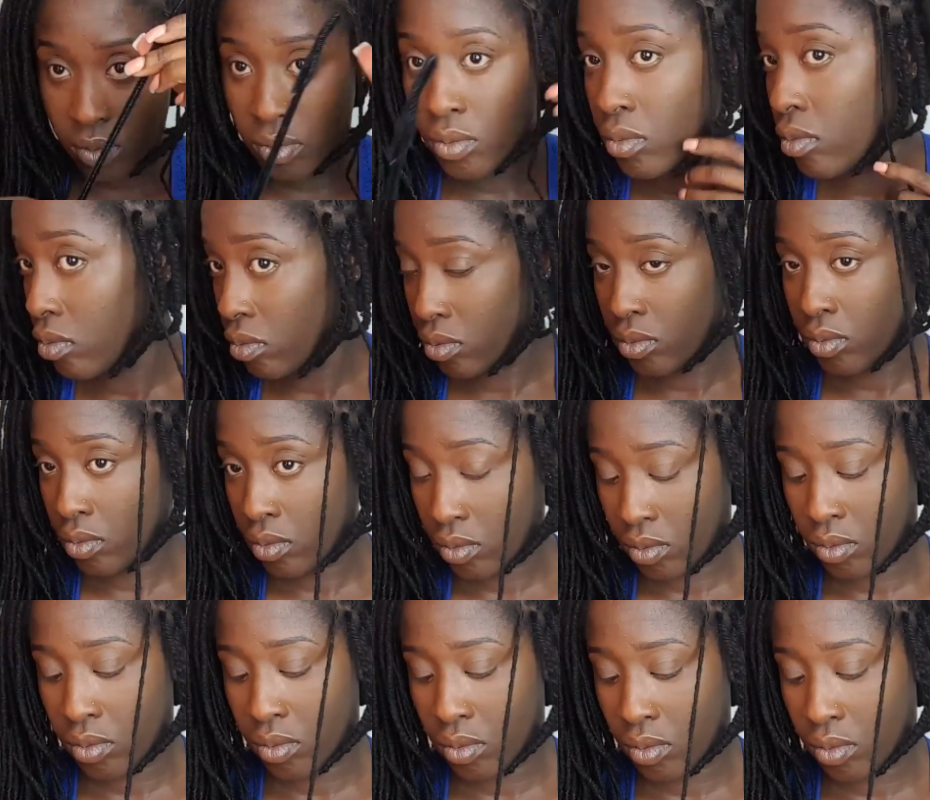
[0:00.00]
The more
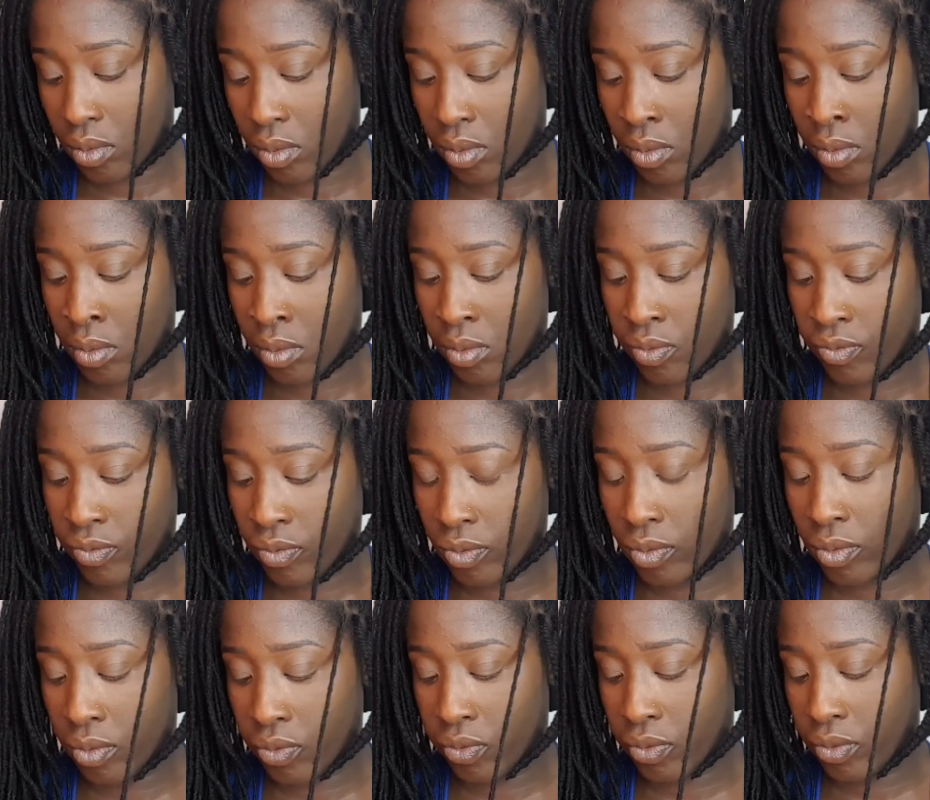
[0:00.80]
you do it, the better
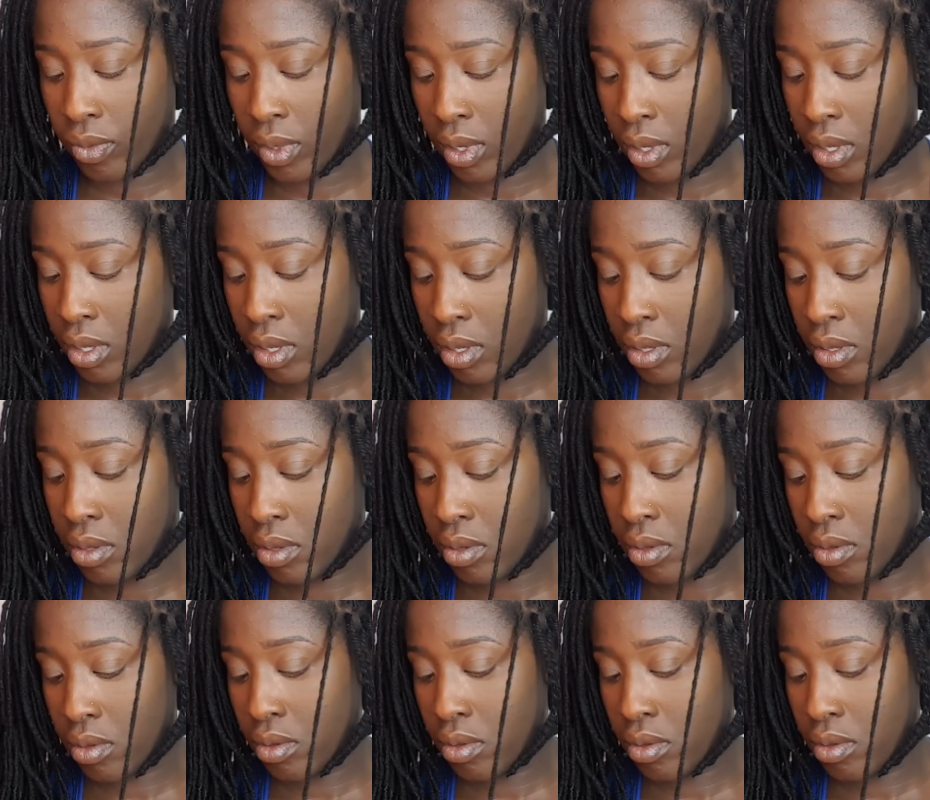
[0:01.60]
you'll get a hang of it.